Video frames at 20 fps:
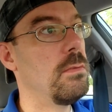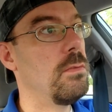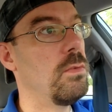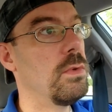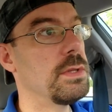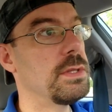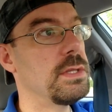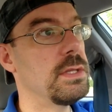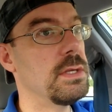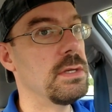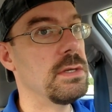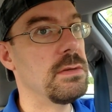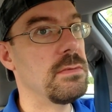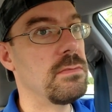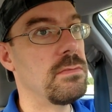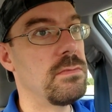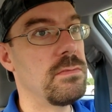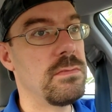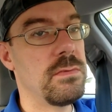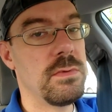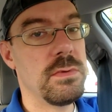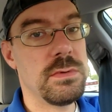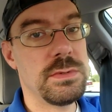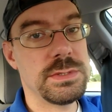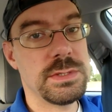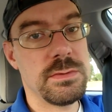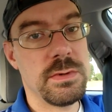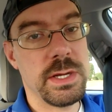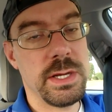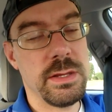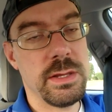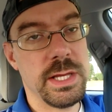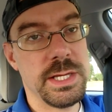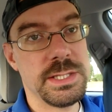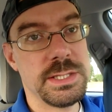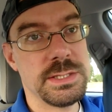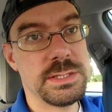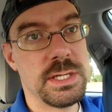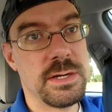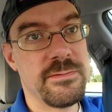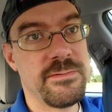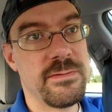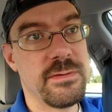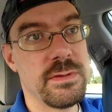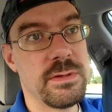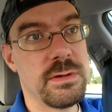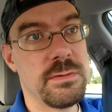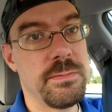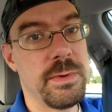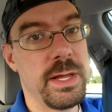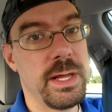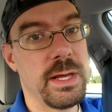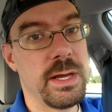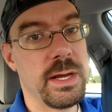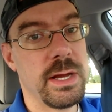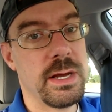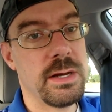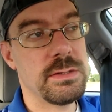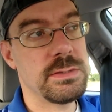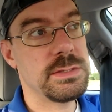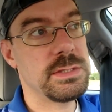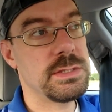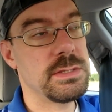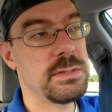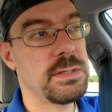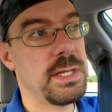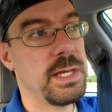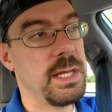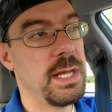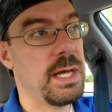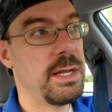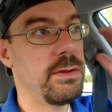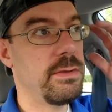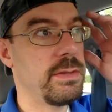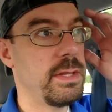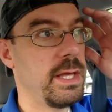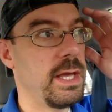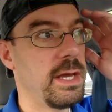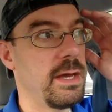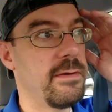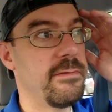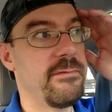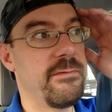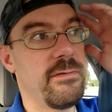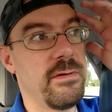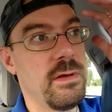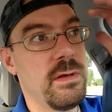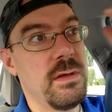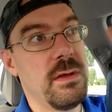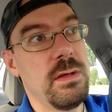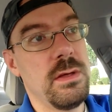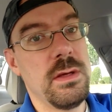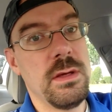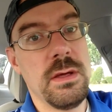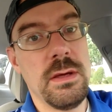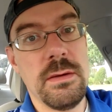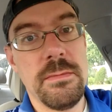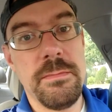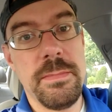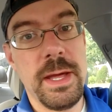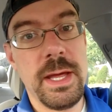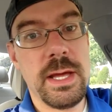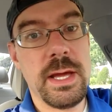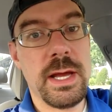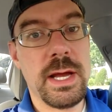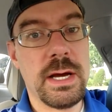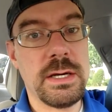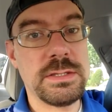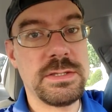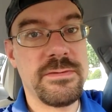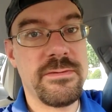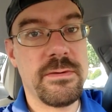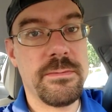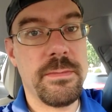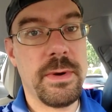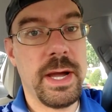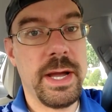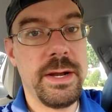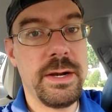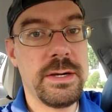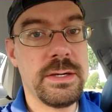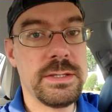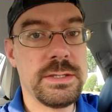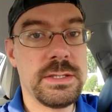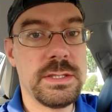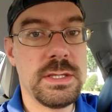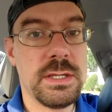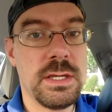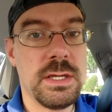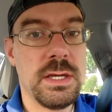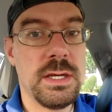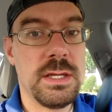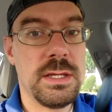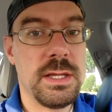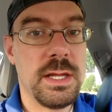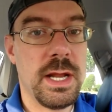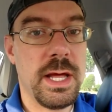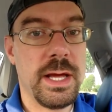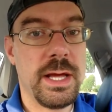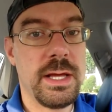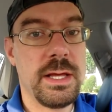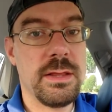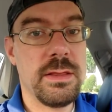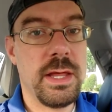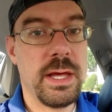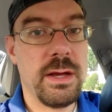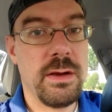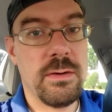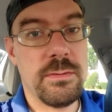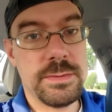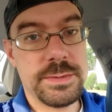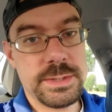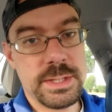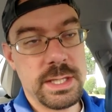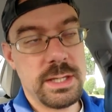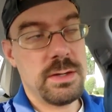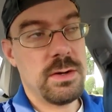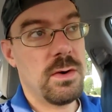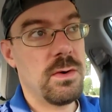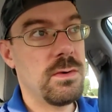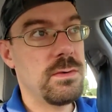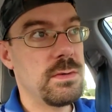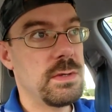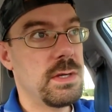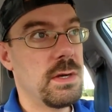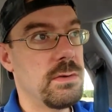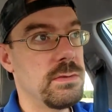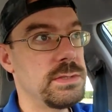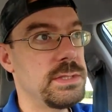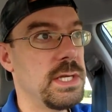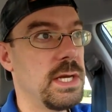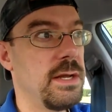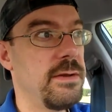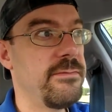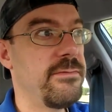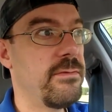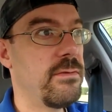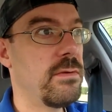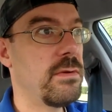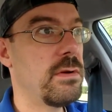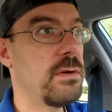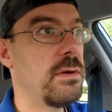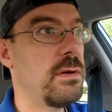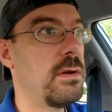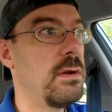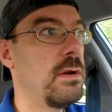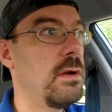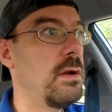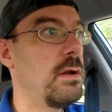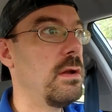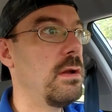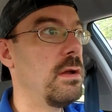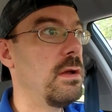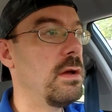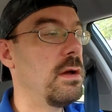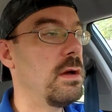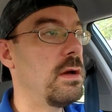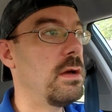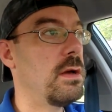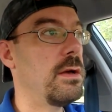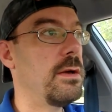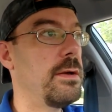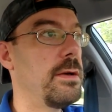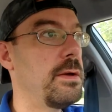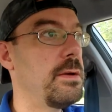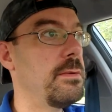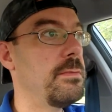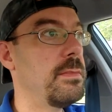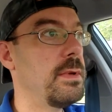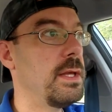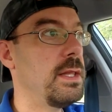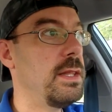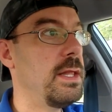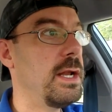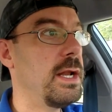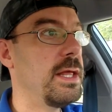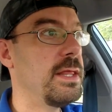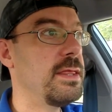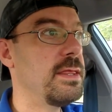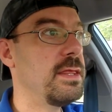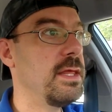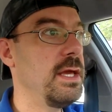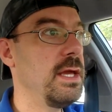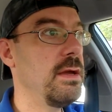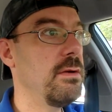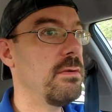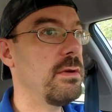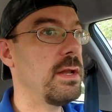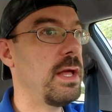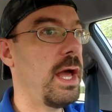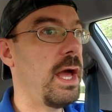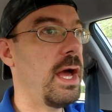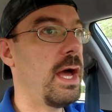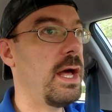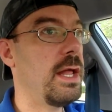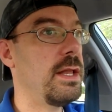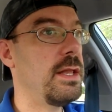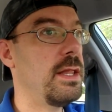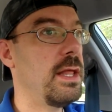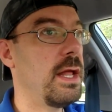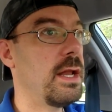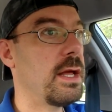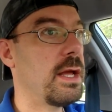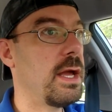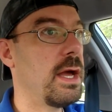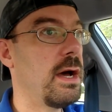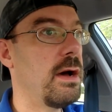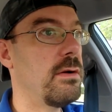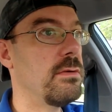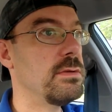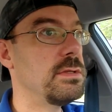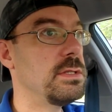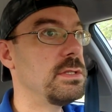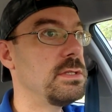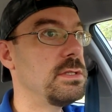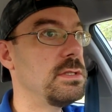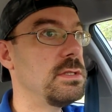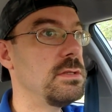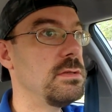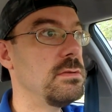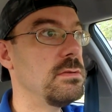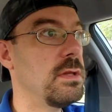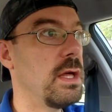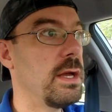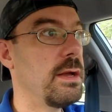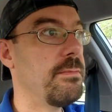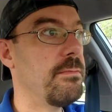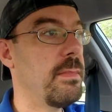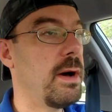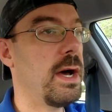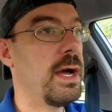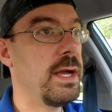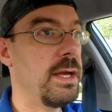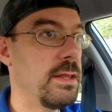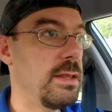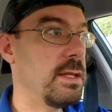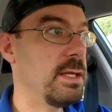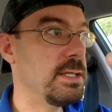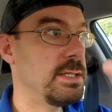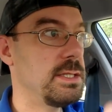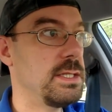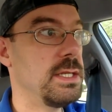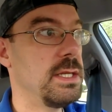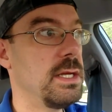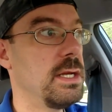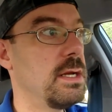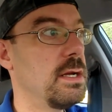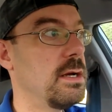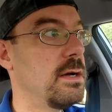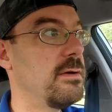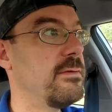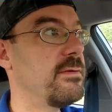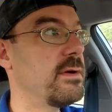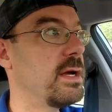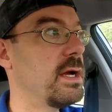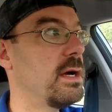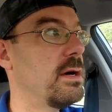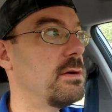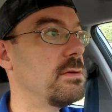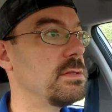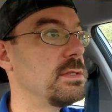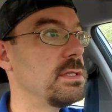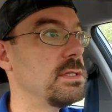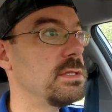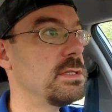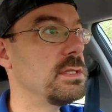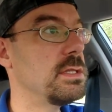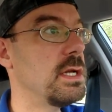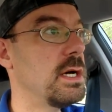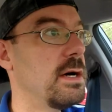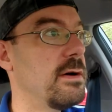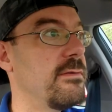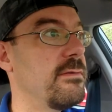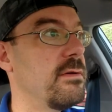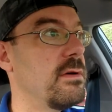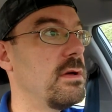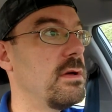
what the rules and regulations are for their bank accounts. So they I know they have bank accounts for minors that I like almost like co- co-sign for. Um, and then I think it would add that account to like my listing of accounts and stuff.